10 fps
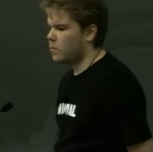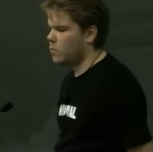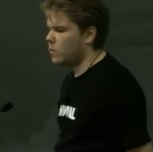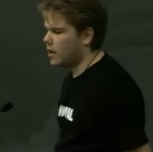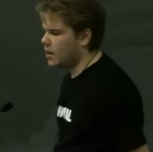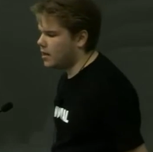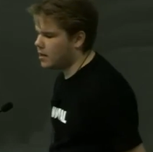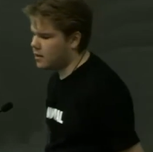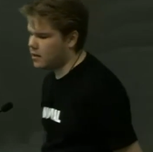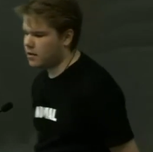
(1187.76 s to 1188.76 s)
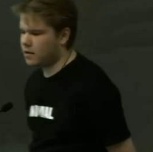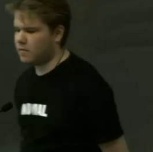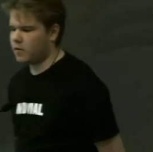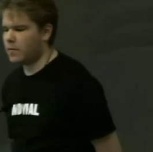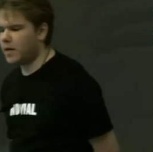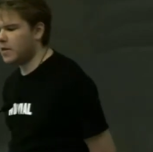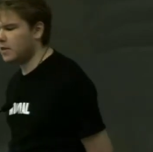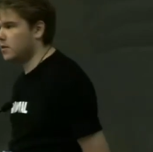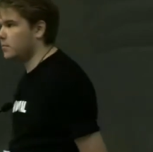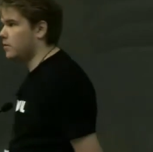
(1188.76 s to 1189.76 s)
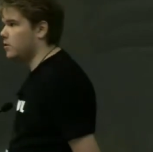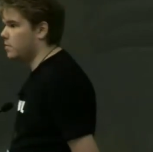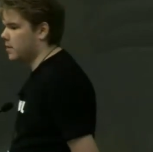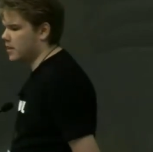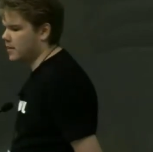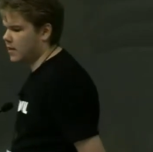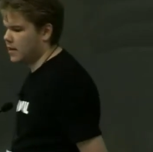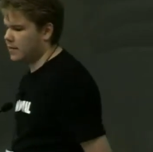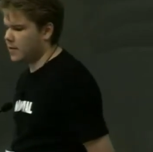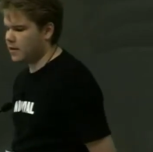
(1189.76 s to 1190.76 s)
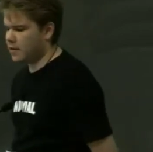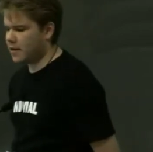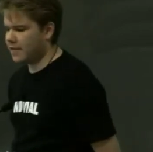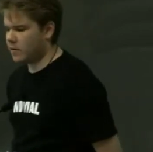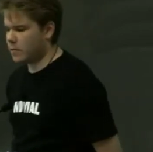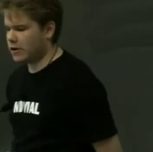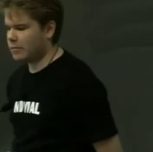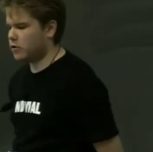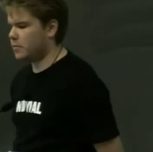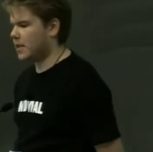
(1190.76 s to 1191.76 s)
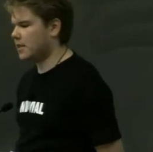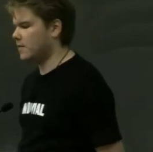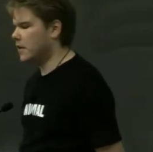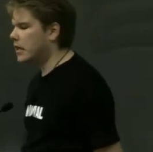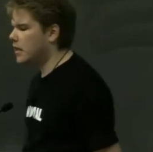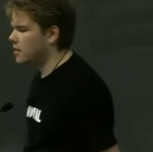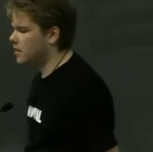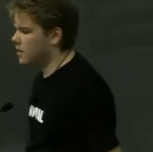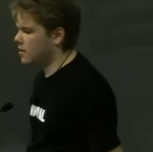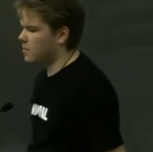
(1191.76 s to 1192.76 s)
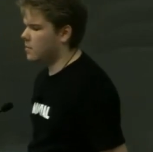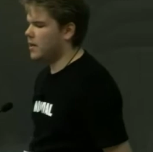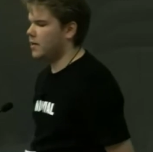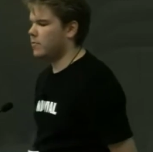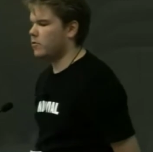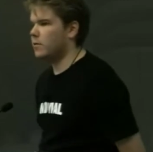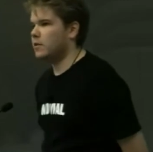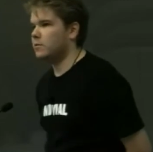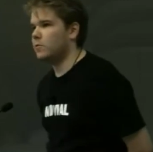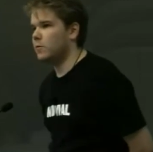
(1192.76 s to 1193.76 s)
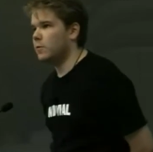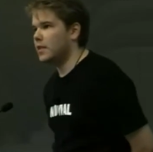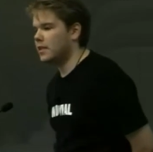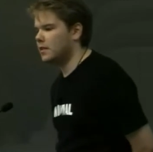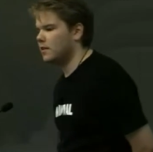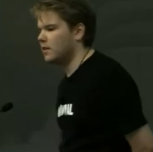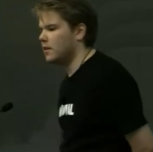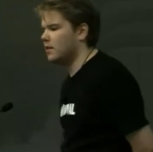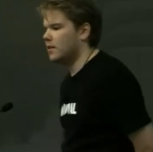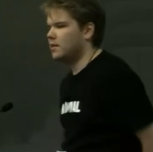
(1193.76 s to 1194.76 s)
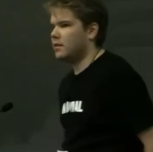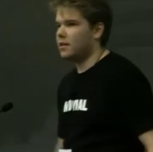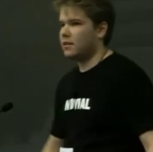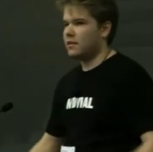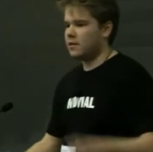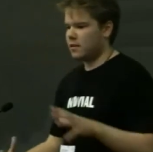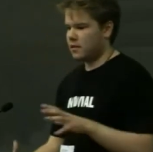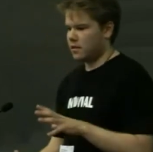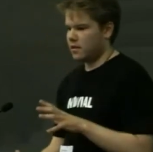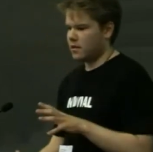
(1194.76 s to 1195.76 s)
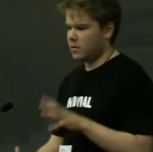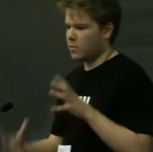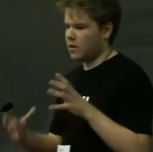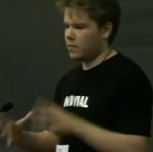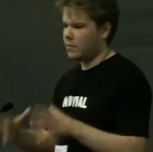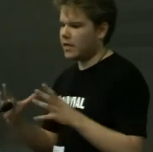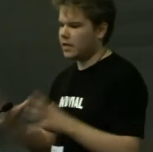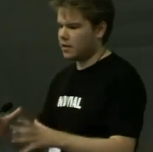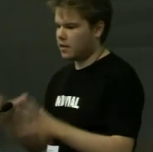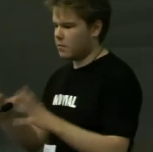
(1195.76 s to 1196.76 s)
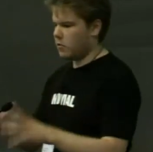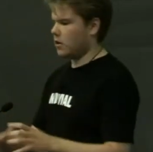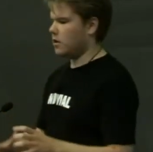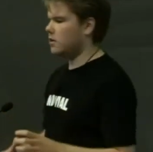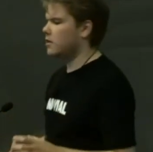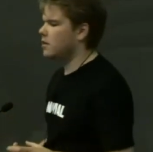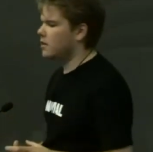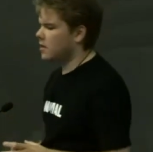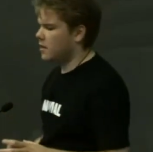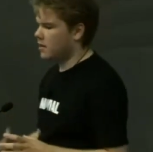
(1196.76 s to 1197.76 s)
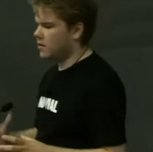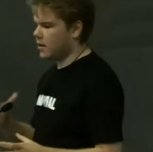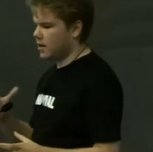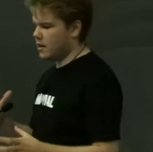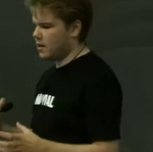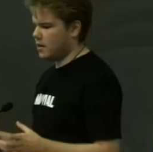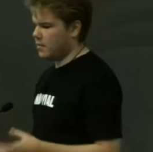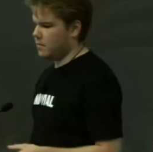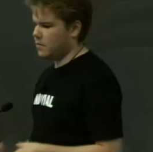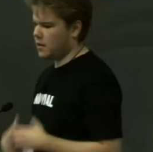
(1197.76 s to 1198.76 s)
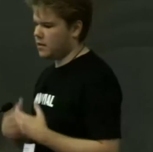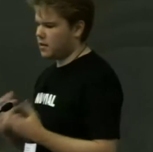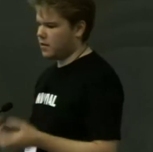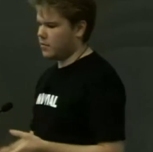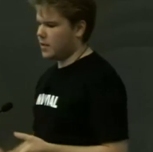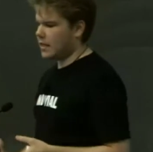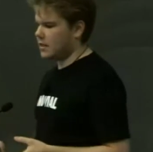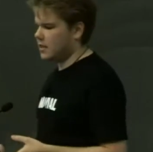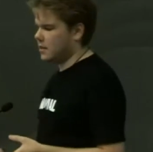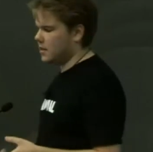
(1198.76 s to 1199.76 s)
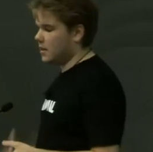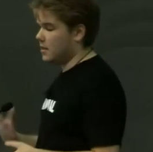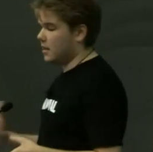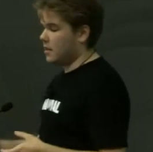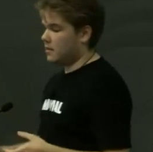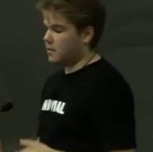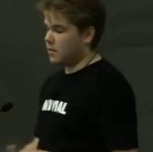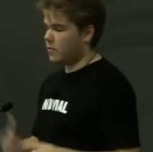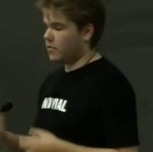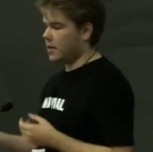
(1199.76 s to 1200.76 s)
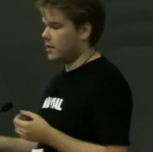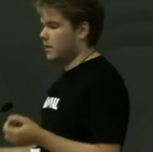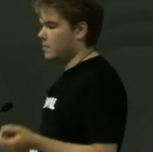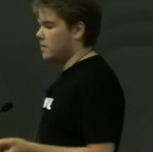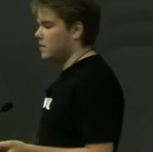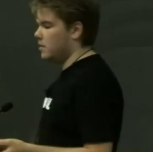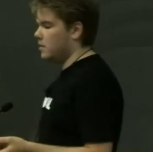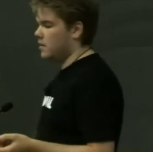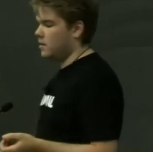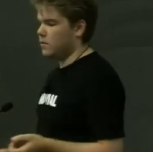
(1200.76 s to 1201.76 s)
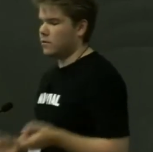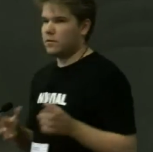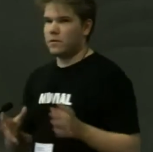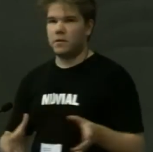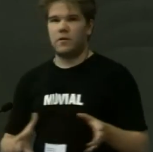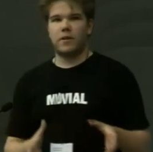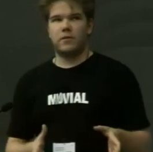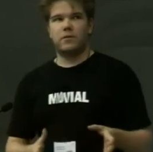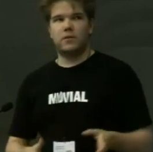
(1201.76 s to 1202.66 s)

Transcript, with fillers: well, from Debian's perspective and Debian developers' perspective, the main improvements would be that uh, it's not one big tarball. You can um, install new packages easily, upgrade them. You could reuse your